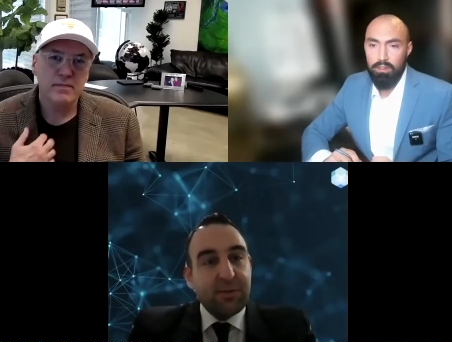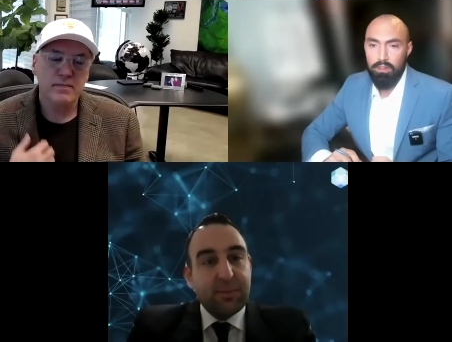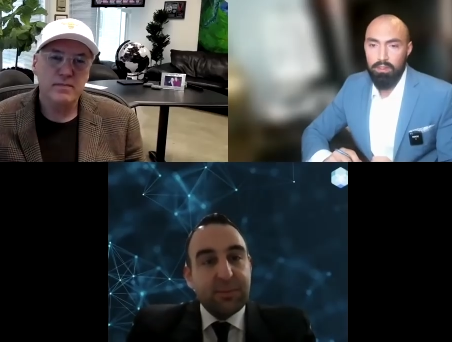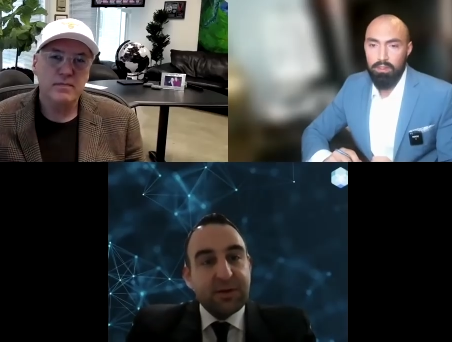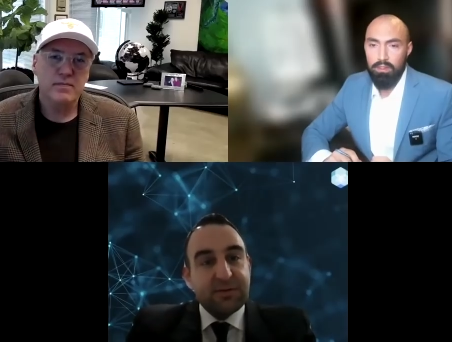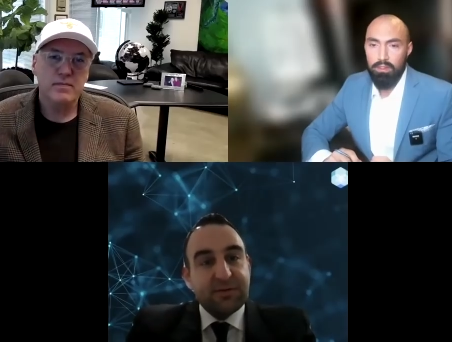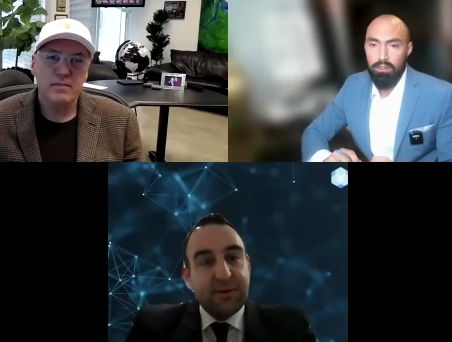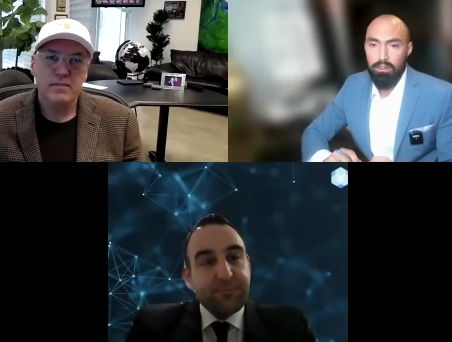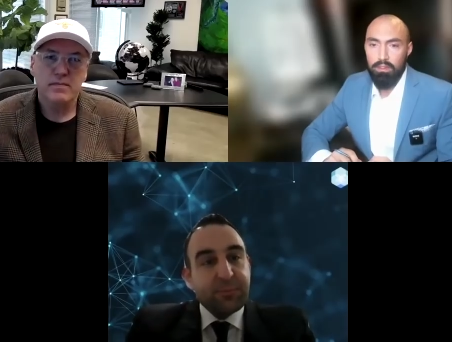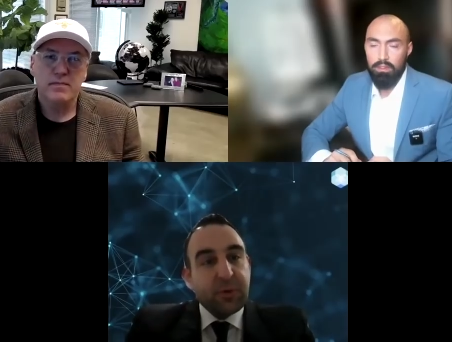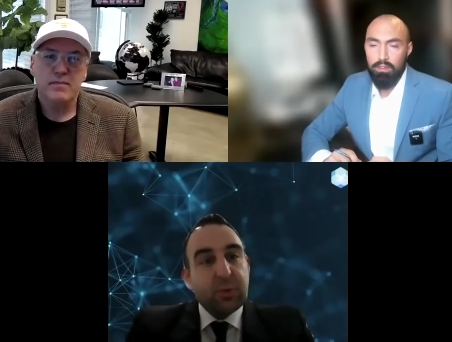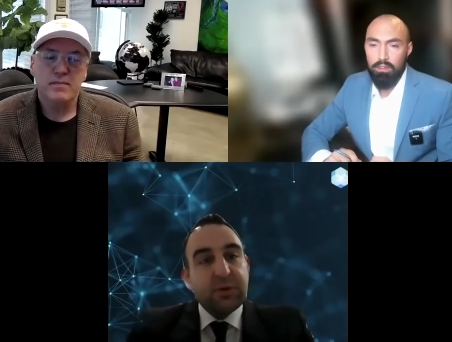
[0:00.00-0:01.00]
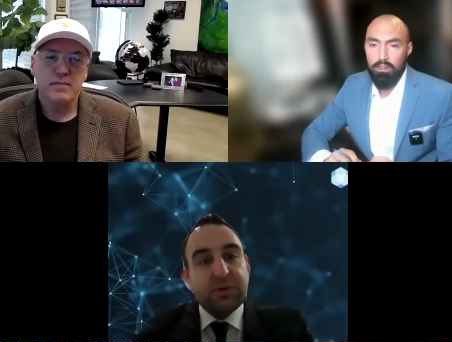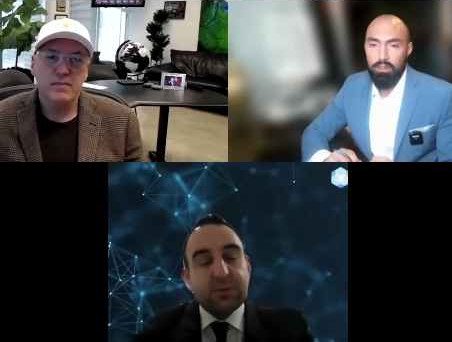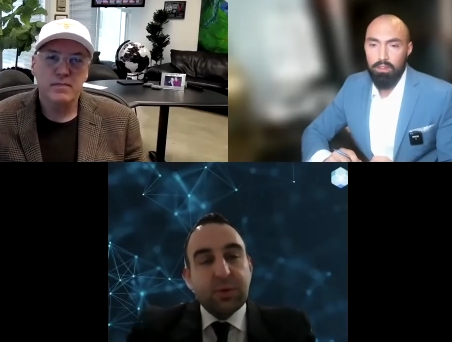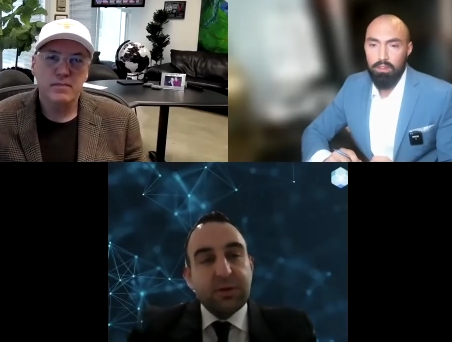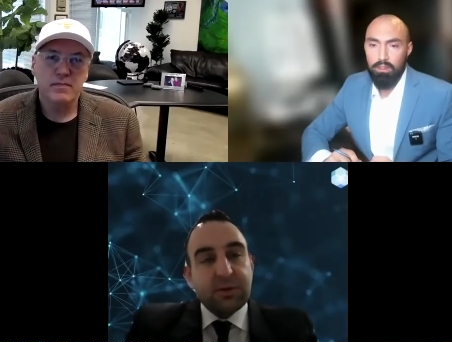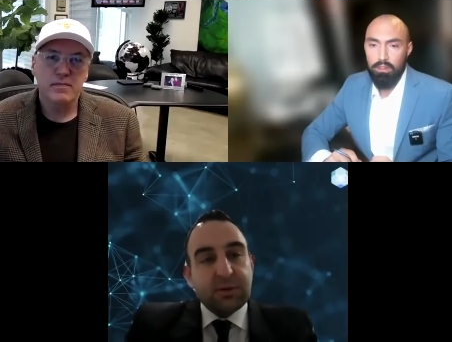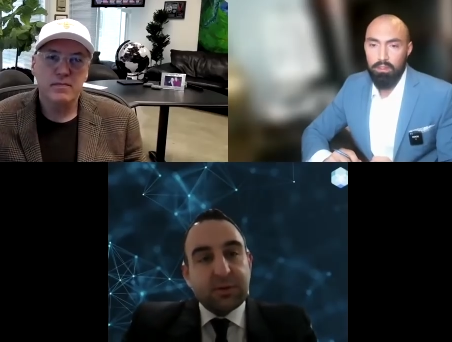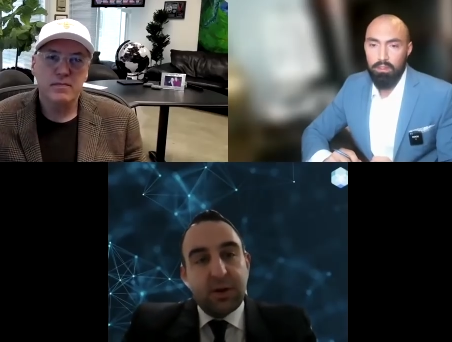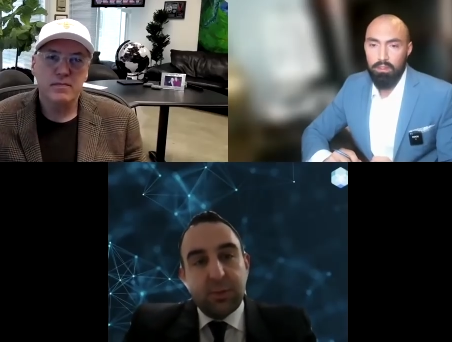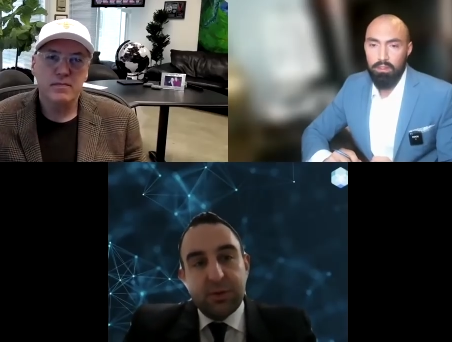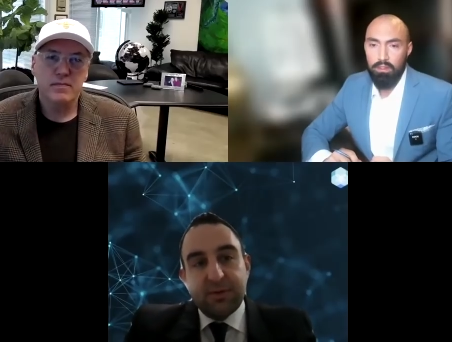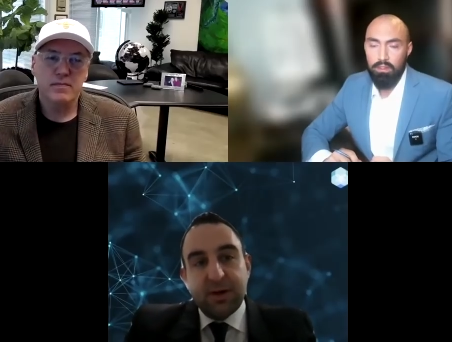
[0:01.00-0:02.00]
Speaker 1: Because when you
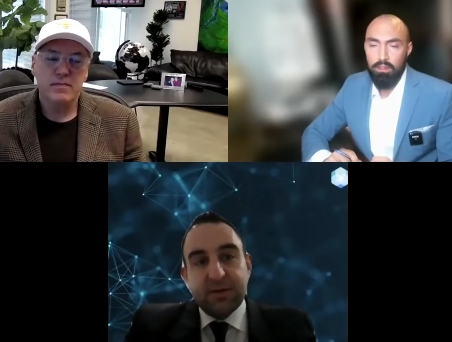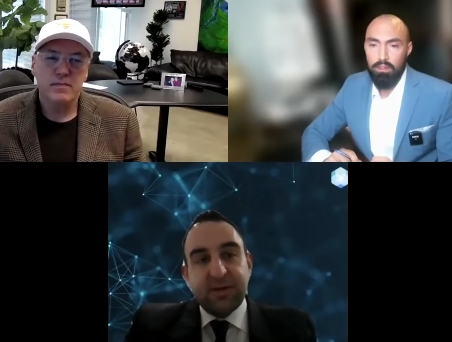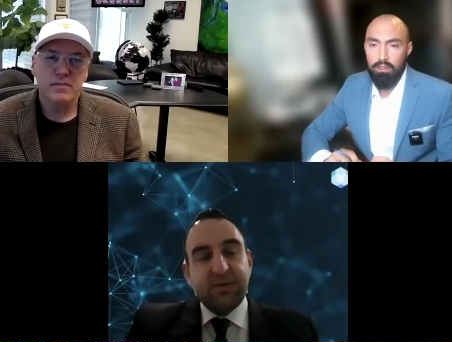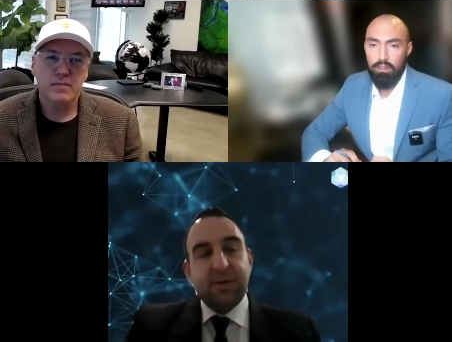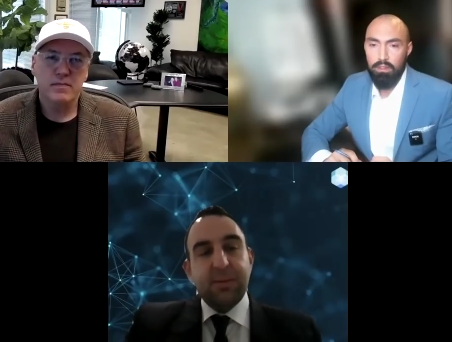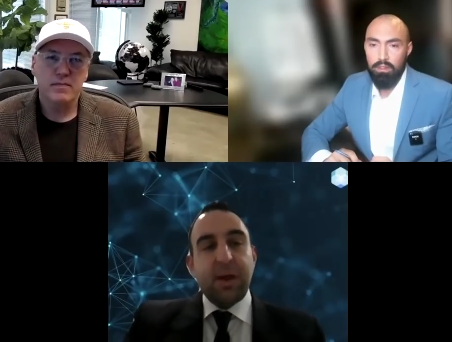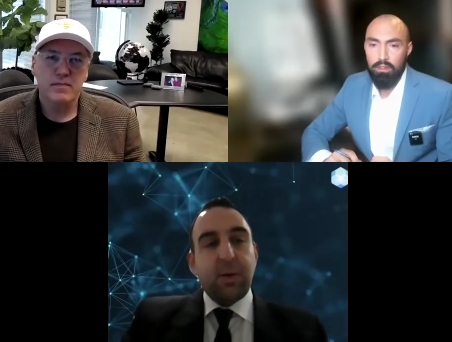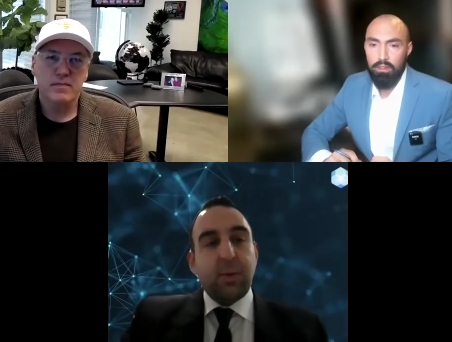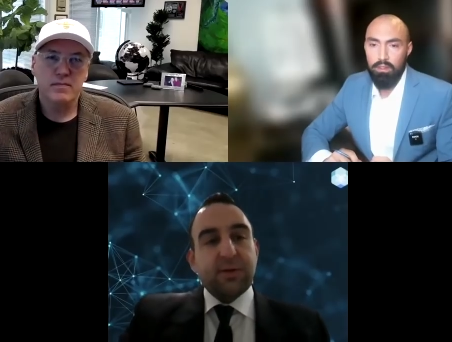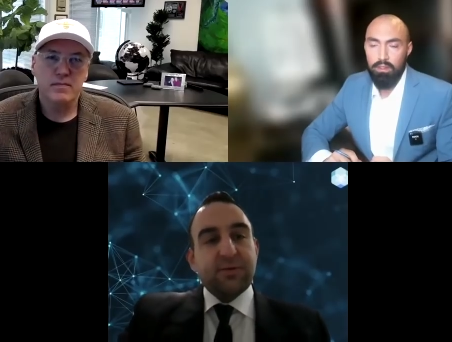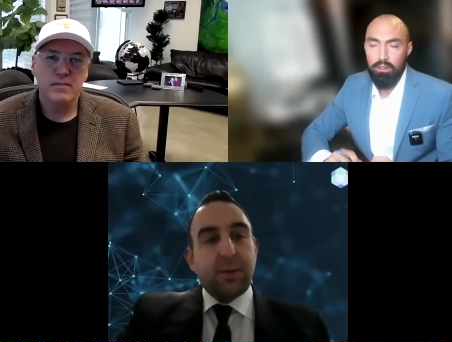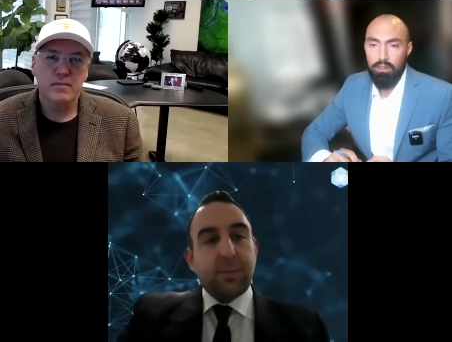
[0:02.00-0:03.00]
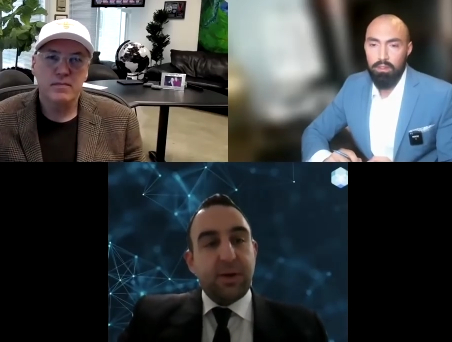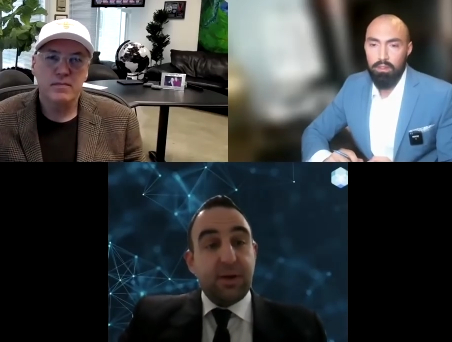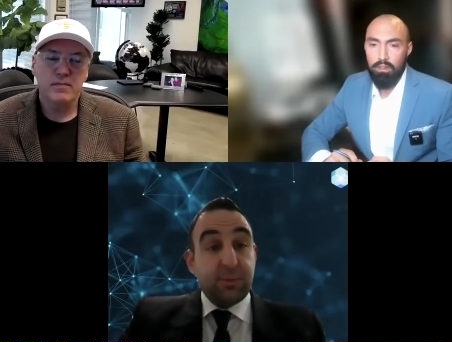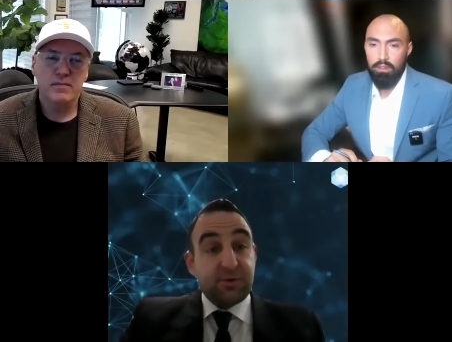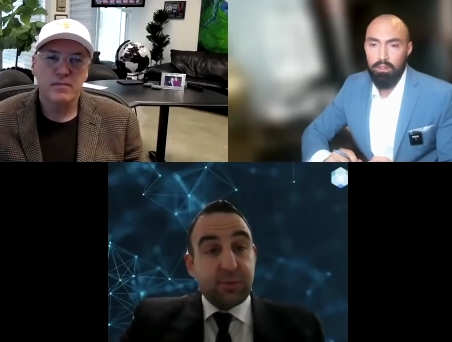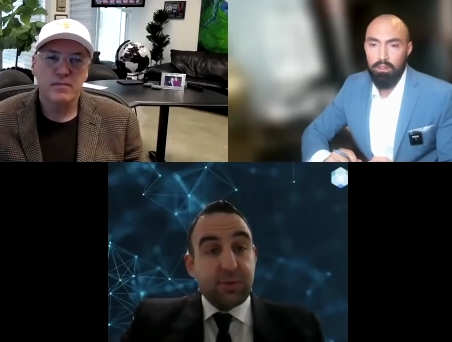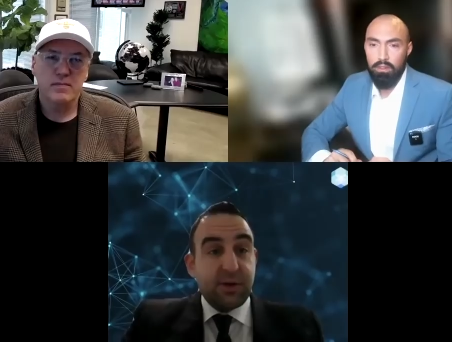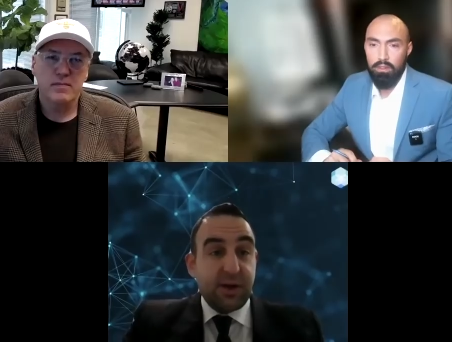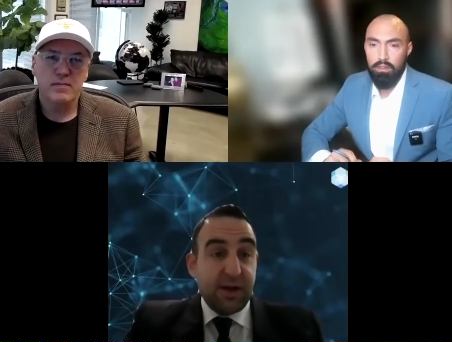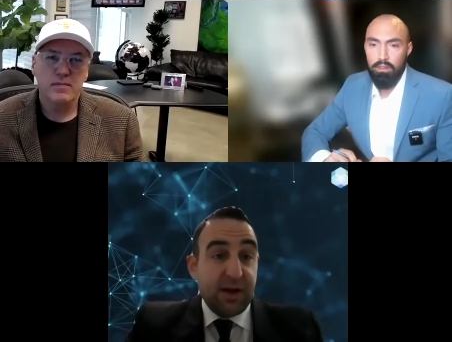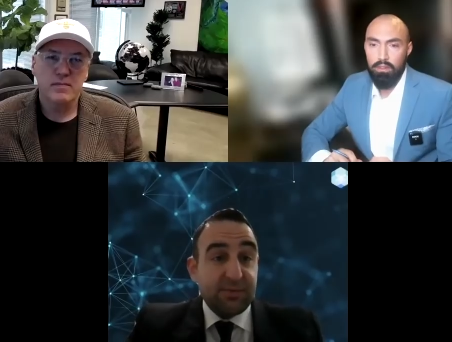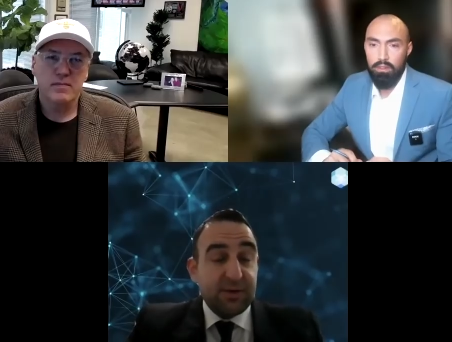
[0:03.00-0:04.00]
got 70 megawatts operating, which we're going to
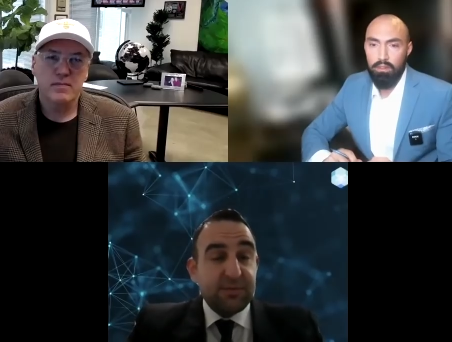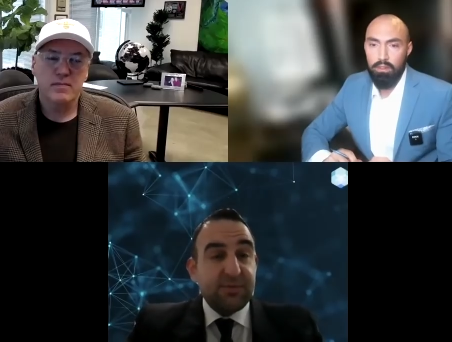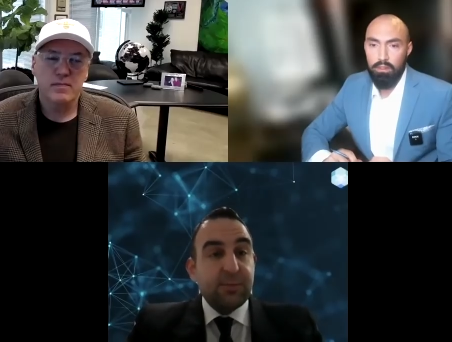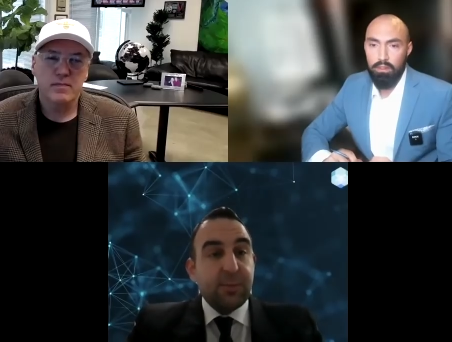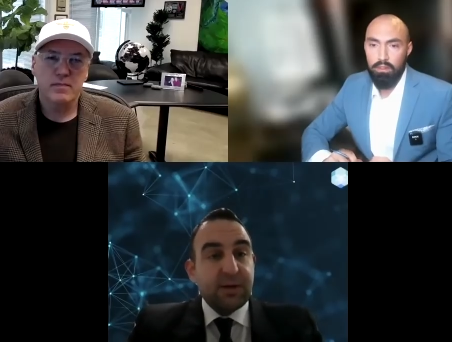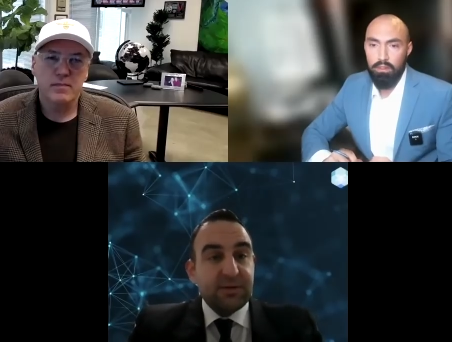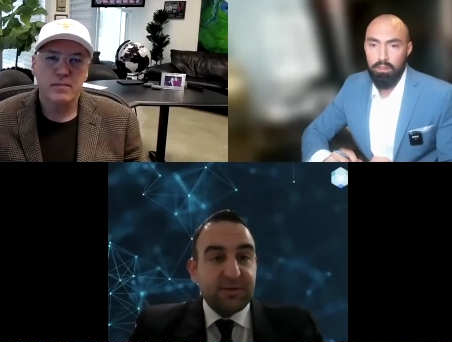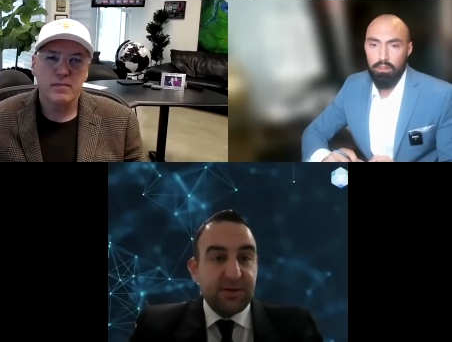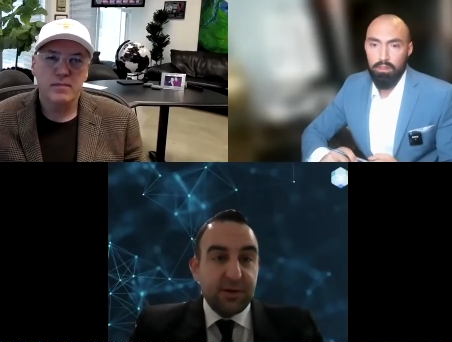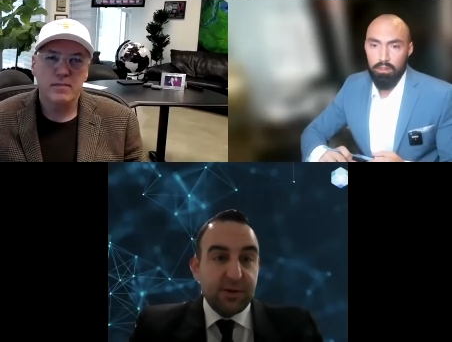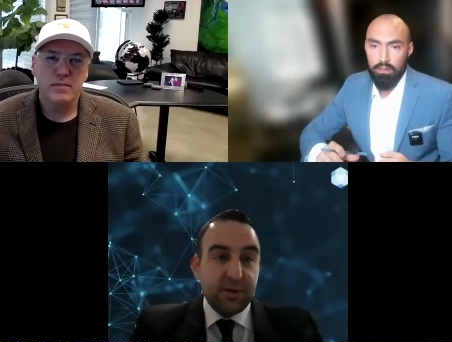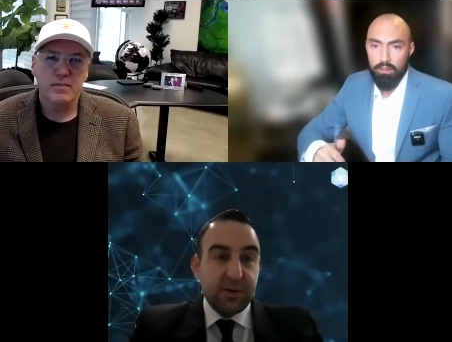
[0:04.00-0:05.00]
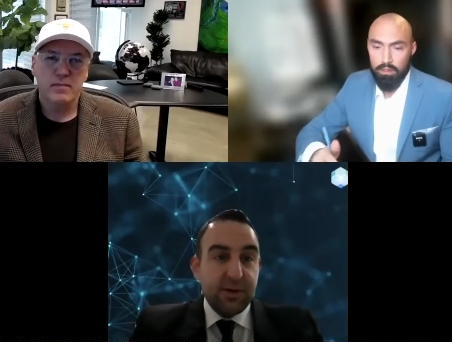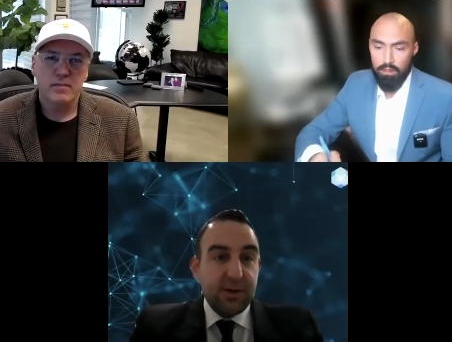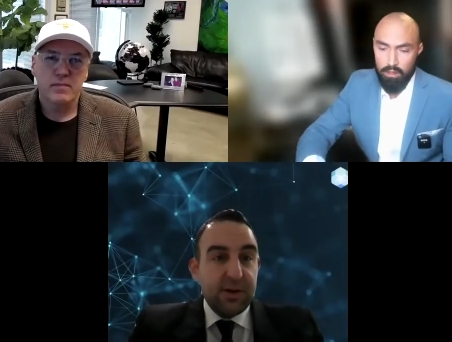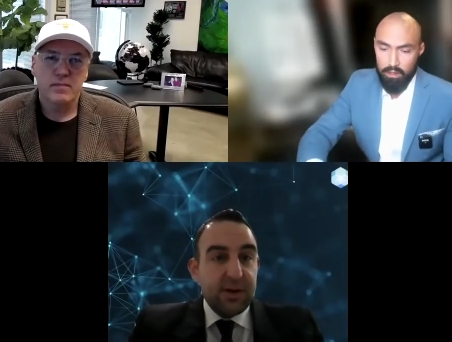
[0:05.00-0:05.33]
have in a few months here,